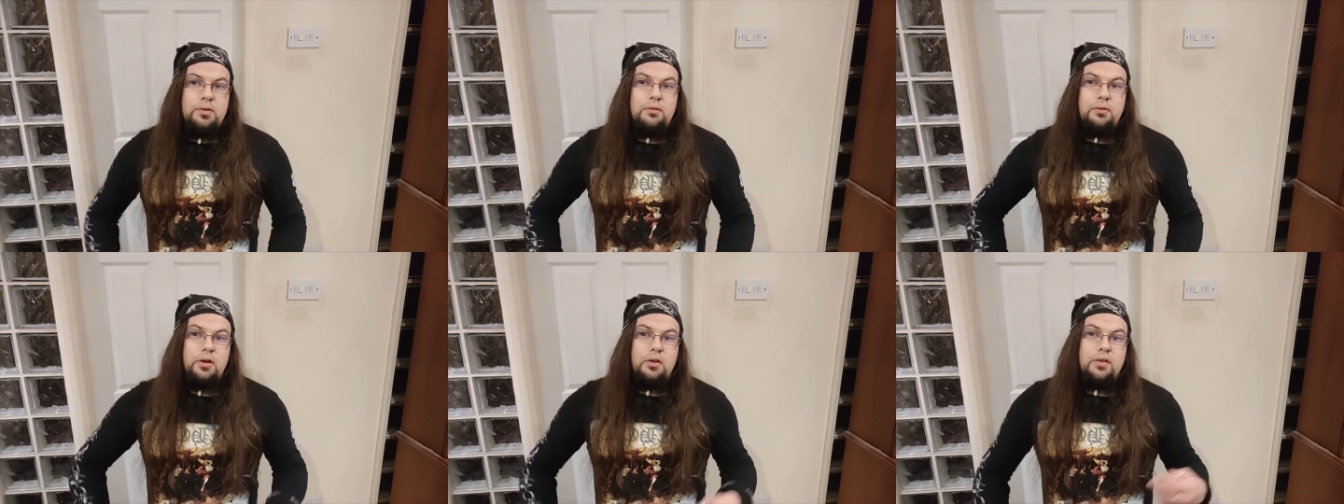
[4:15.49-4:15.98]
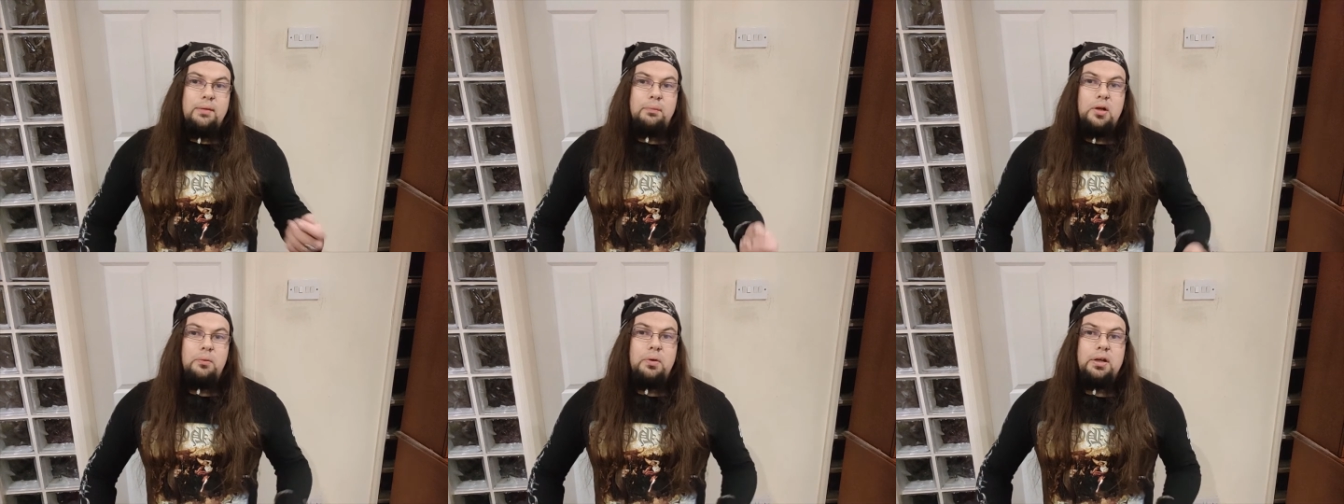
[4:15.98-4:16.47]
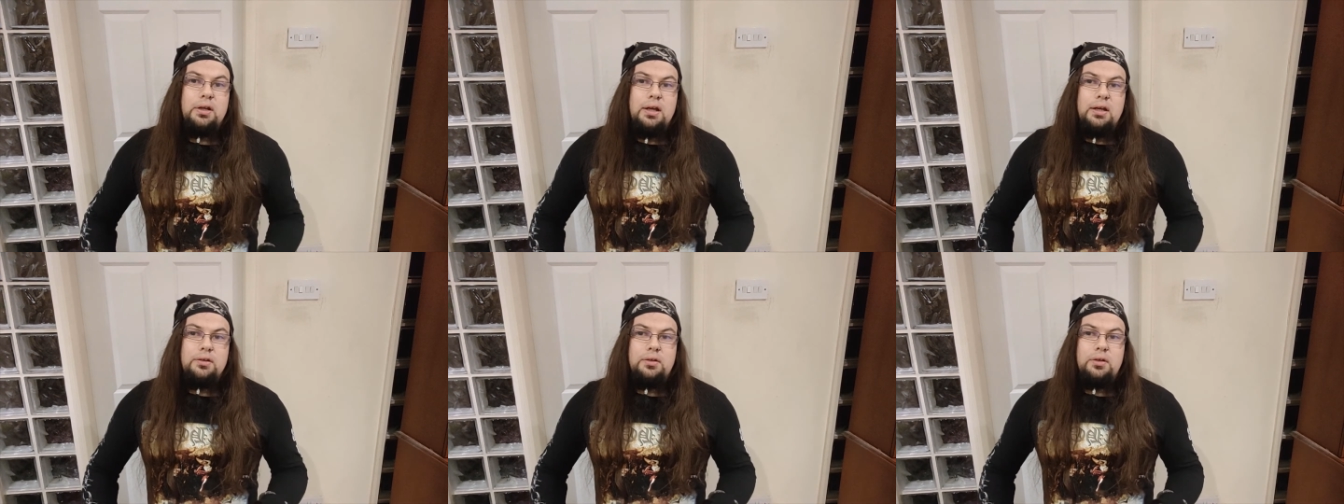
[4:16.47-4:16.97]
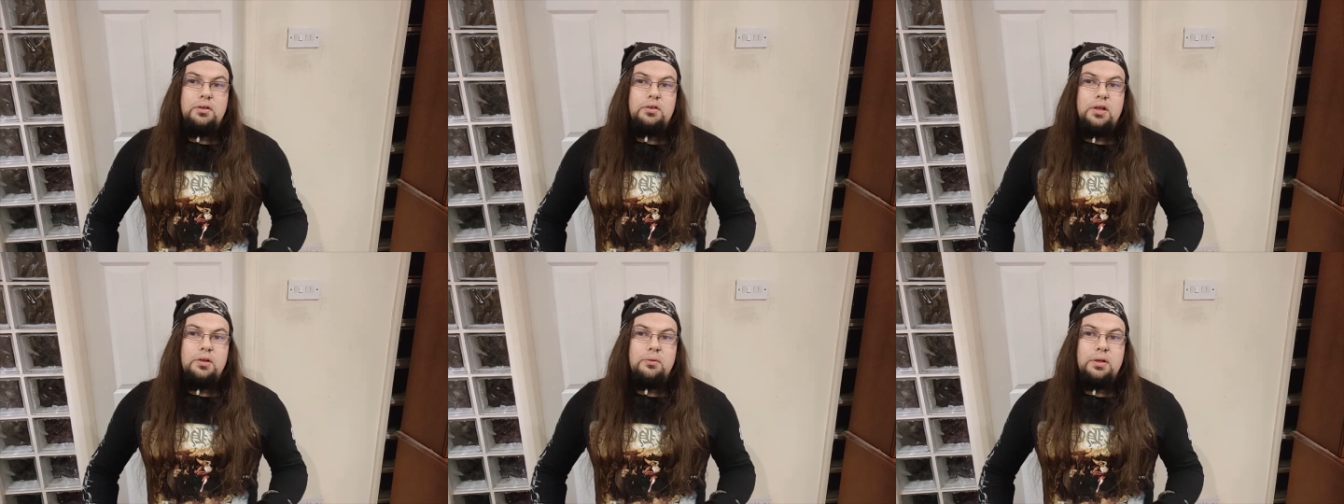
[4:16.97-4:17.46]
For example, on one occasion the
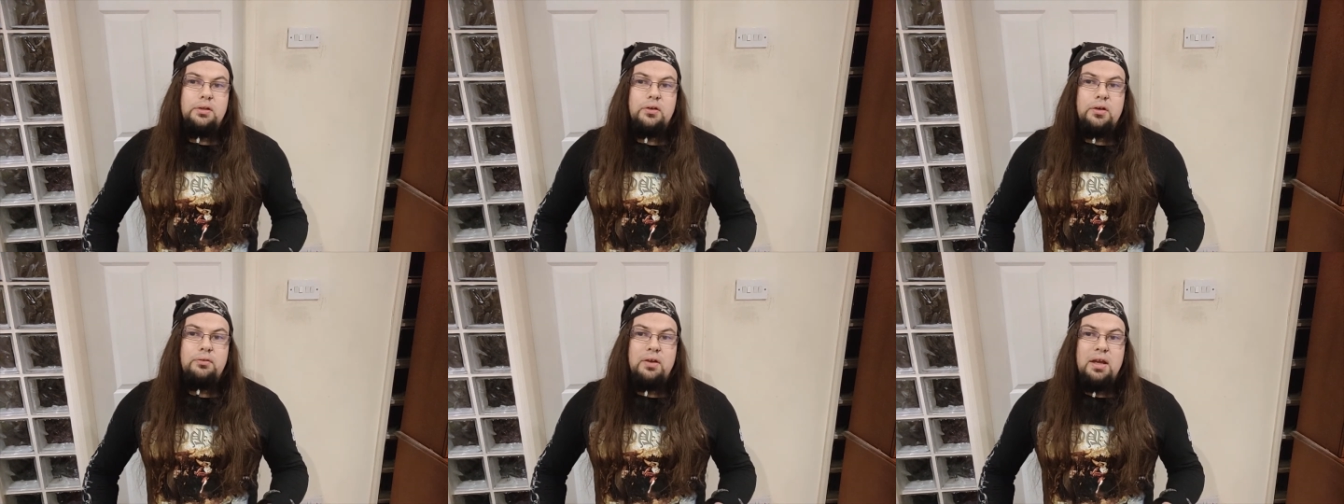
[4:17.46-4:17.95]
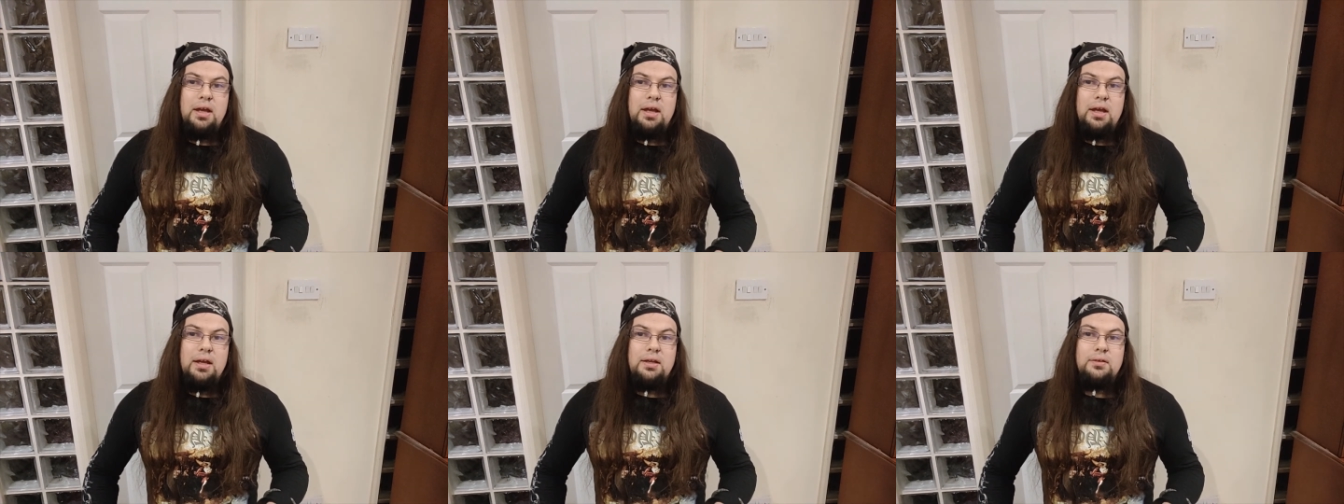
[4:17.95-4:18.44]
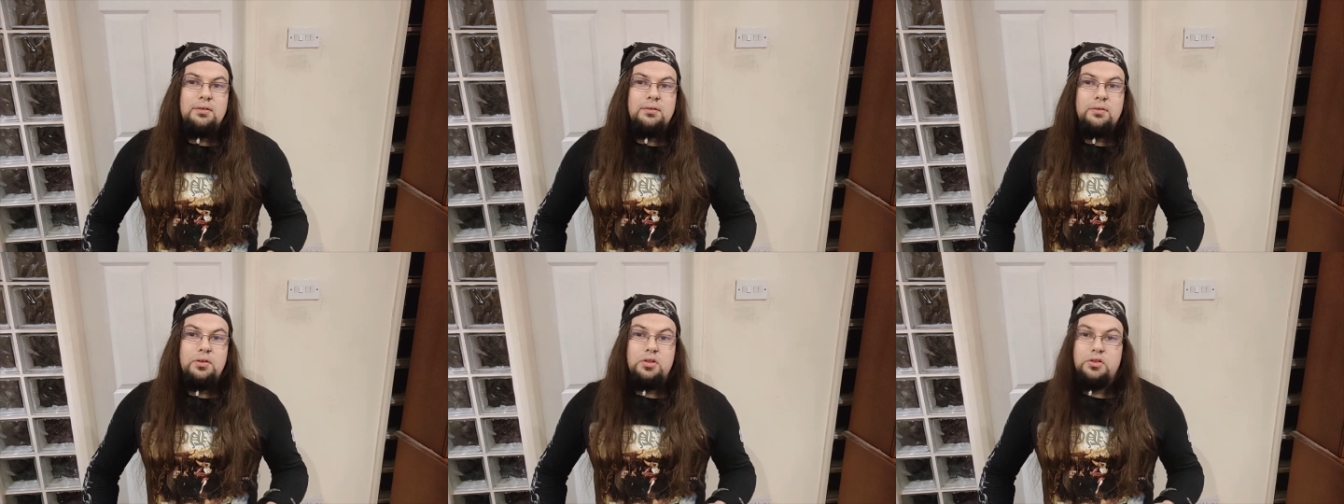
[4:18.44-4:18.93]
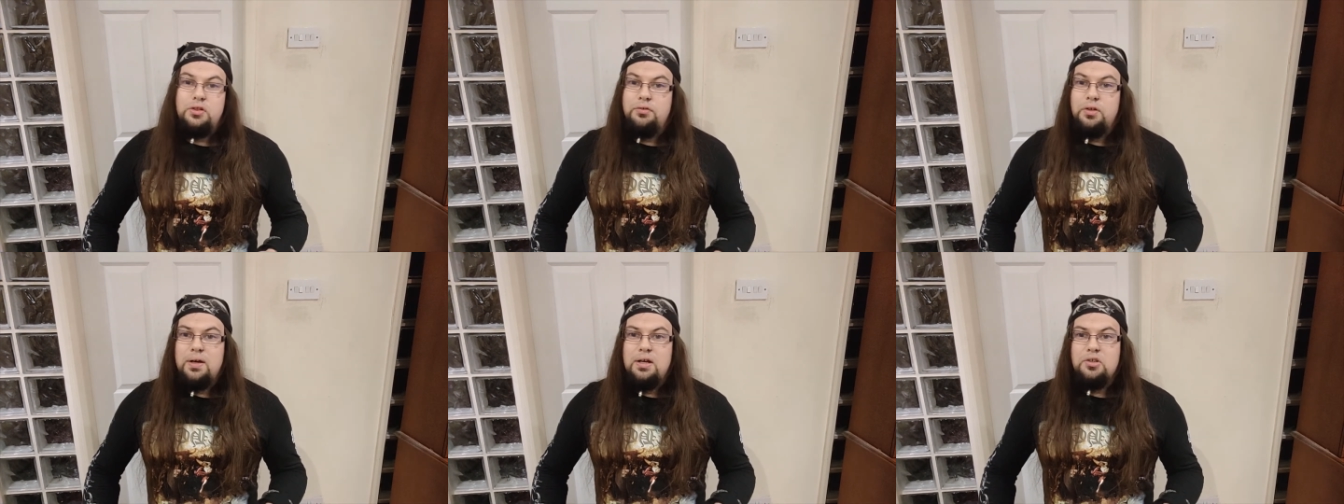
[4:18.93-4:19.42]
channel went off air for just a
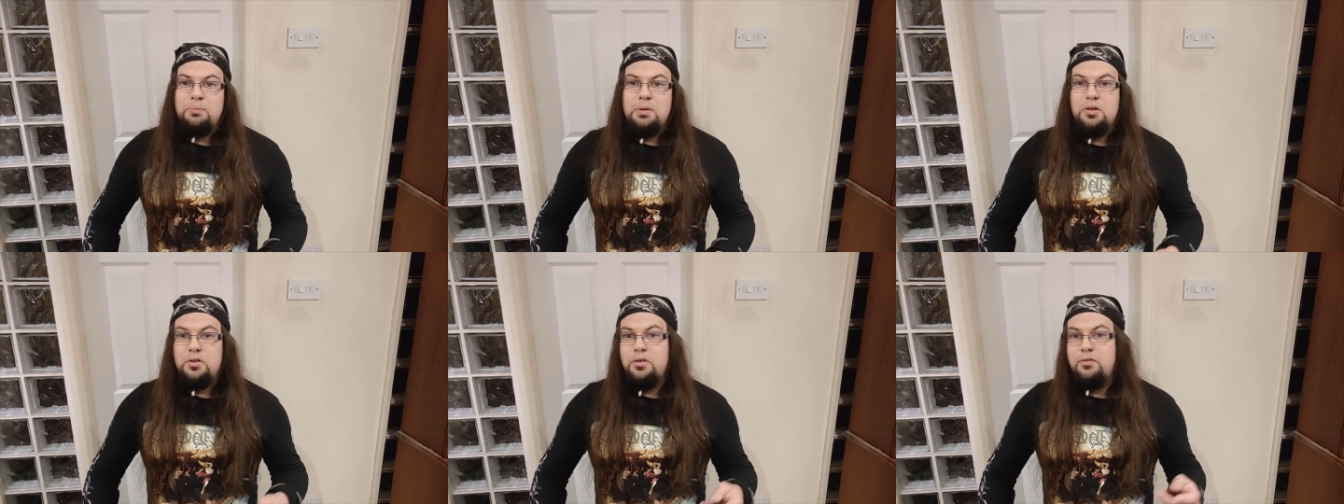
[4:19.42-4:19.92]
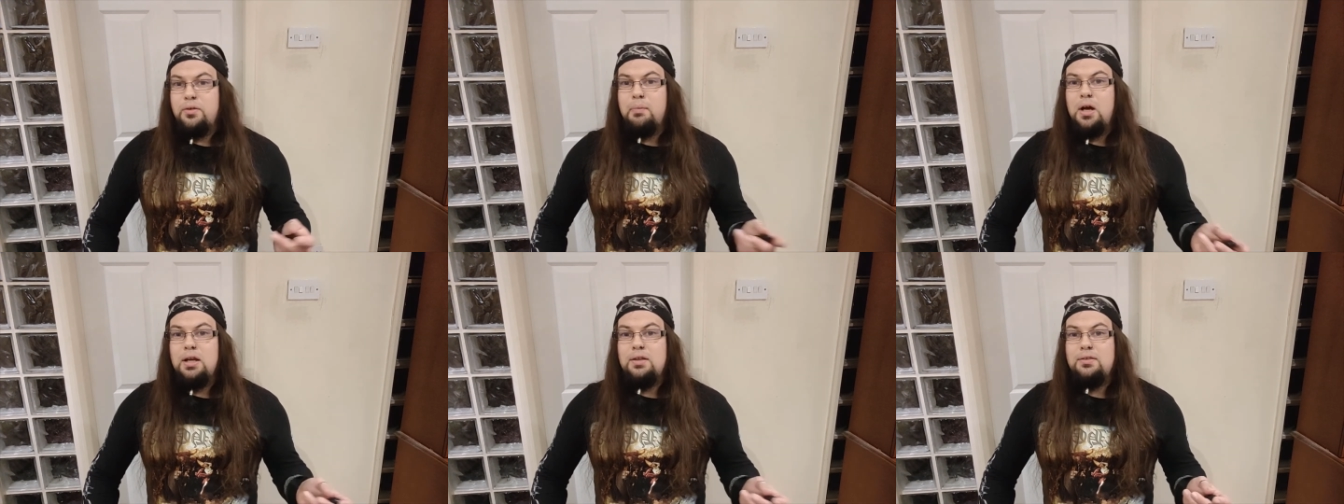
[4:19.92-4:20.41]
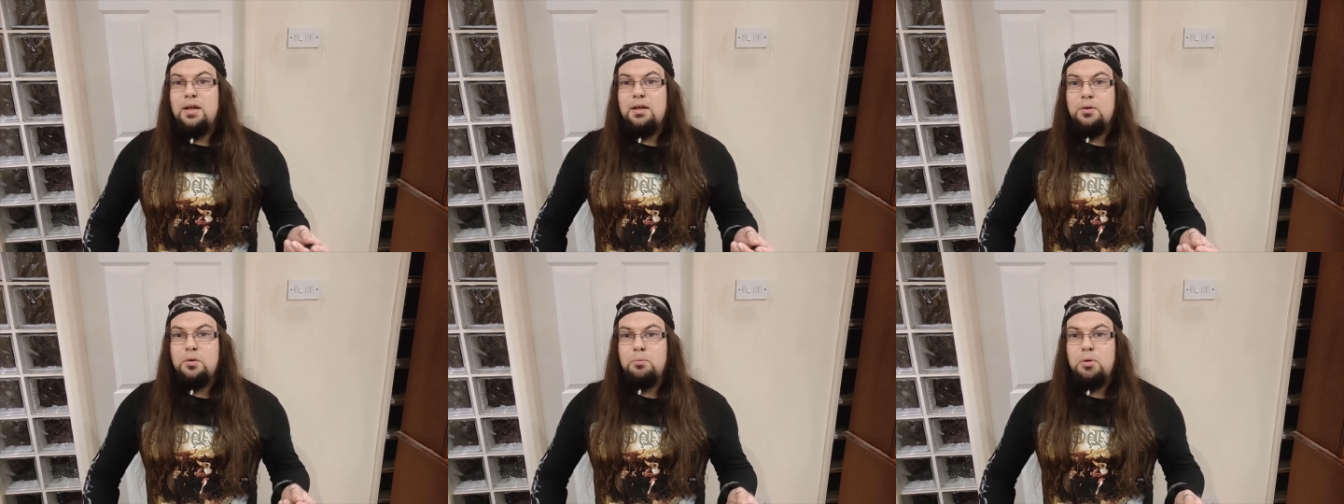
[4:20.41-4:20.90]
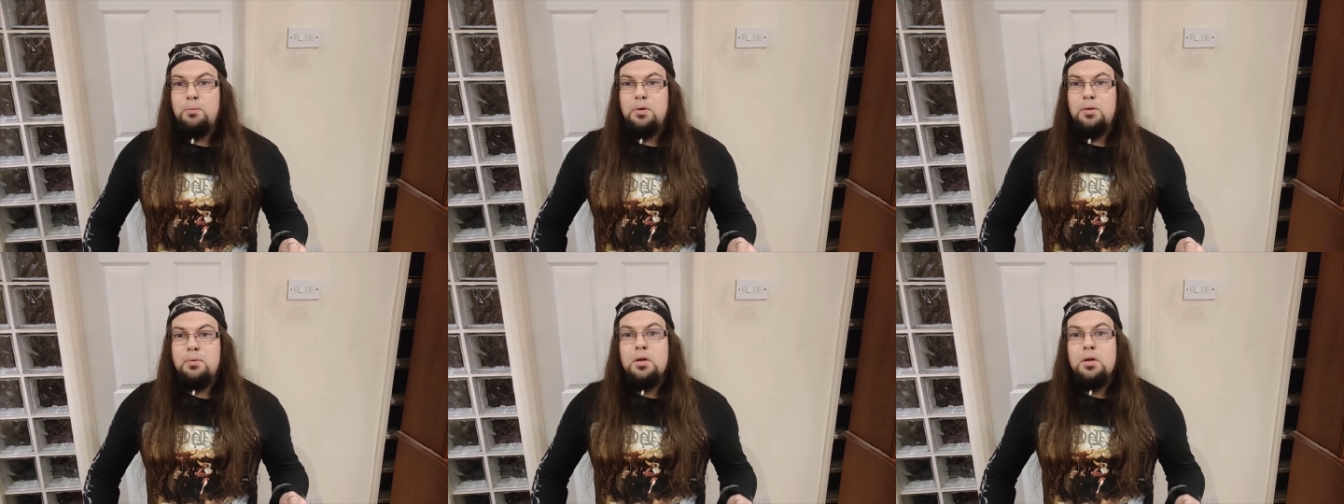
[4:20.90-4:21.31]
few hours because of a minor technical problem.